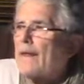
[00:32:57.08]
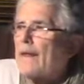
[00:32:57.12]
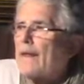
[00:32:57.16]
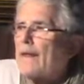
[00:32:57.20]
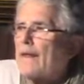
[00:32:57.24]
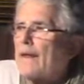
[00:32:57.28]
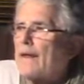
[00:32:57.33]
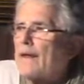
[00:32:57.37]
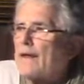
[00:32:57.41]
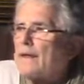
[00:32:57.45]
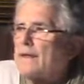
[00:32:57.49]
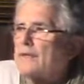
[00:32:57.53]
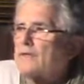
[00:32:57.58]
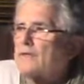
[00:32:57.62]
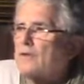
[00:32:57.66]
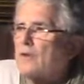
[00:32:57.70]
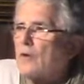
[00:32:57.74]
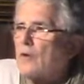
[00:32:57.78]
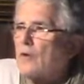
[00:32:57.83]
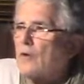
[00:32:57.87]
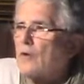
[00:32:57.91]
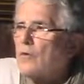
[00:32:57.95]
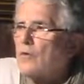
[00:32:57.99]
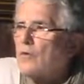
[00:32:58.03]
And
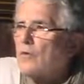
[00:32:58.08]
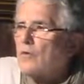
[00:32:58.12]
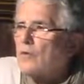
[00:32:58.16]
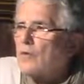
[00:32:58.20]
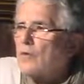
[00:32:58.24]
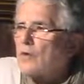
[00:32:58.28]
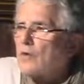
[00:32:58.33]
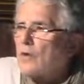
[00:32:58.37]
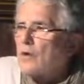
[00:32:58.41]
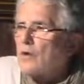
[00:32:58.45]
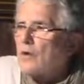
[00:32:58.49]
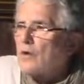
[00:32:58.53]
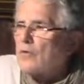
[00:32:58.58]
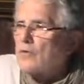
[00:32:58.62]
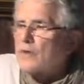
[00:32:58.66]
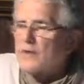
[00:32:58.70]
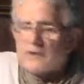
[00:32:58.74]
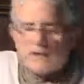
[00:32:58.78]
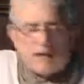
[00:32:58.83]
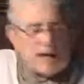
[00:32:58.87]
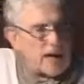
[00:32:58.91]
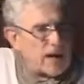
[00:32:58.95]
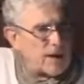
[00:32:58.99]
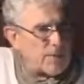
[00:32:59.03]
so
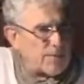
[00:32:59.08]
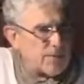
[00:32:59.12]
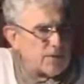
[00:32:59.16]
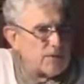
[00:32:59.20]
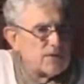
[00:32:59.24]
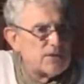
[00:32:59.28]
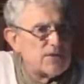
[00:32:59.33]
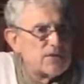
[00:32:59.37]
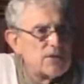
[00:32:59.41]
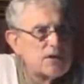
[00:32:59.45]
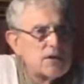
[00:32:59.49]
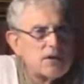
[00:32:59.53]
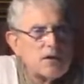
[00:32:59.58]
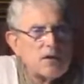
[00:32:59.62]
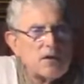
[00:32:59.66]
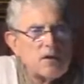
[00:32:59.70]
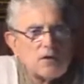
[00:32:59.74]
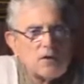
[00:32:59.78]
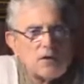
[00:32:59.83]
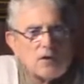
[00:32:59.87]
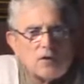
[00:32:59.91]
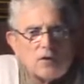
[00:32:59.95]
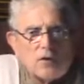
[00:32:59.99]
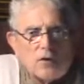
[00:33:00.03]
this happens.
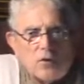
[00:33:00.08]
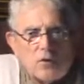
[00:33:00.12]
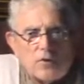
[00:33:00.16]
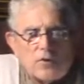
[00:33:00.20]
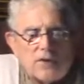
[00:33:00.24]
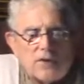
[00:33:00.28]
You know,